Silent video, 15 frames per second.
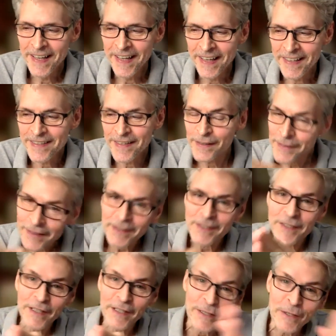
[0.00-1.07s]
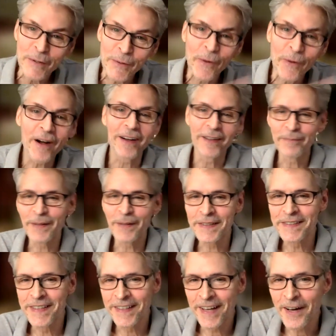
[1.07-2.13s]
and then continue on. But
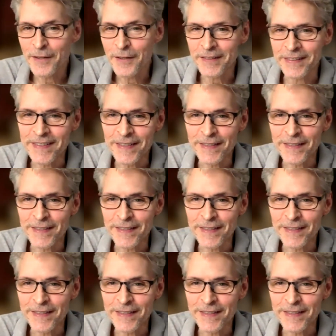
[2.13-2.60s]
honestly,